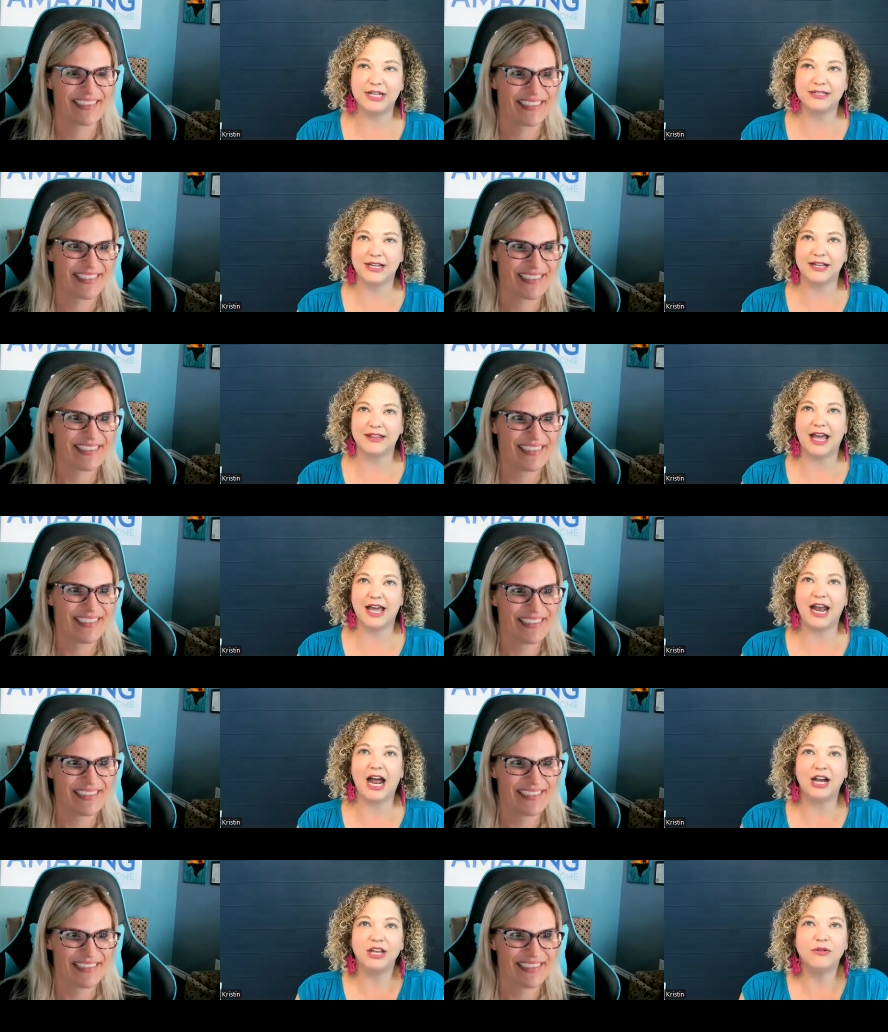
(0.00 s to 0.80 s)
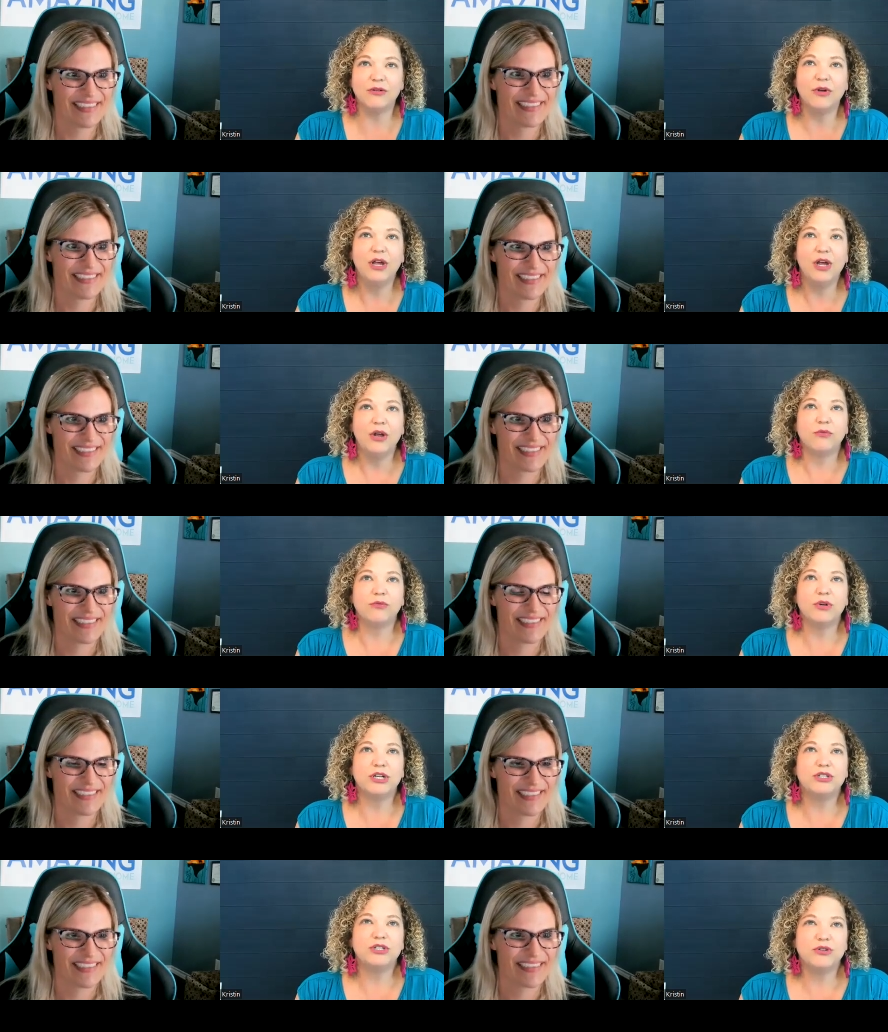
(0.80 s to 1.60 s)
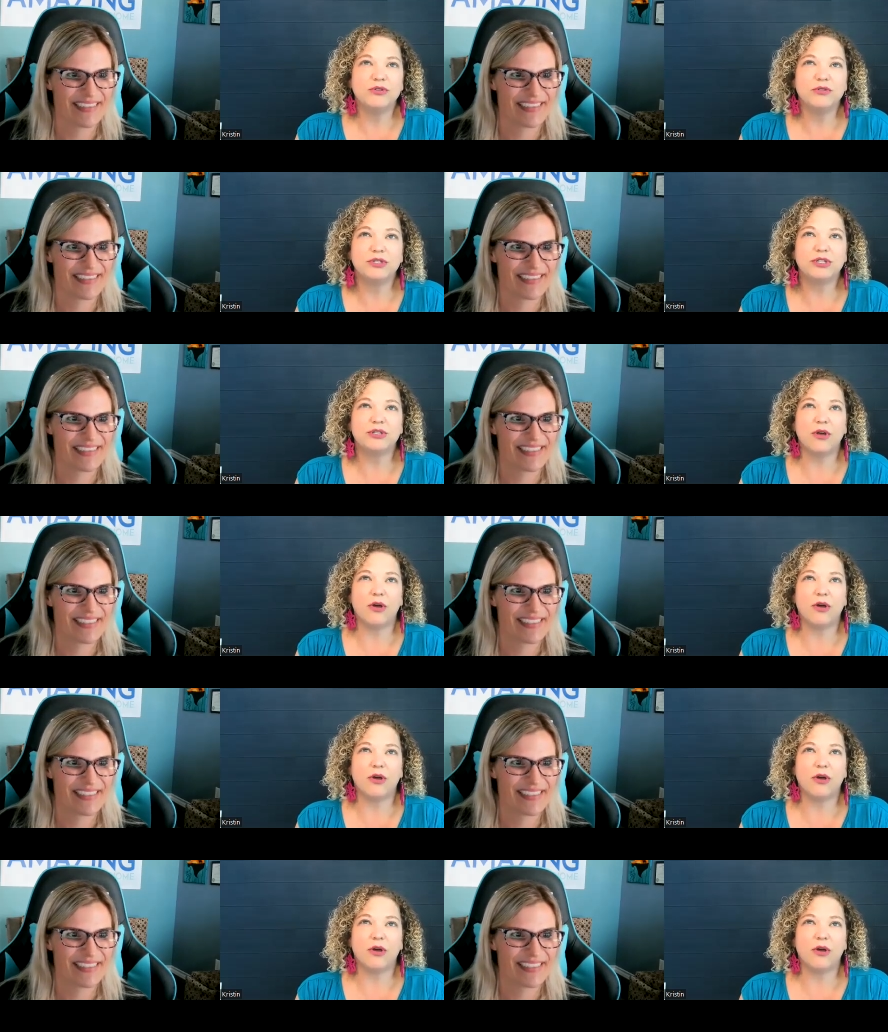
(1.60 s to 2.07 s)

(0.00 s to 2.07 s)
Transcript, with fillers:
Speaker 1: things like that. How do you reduce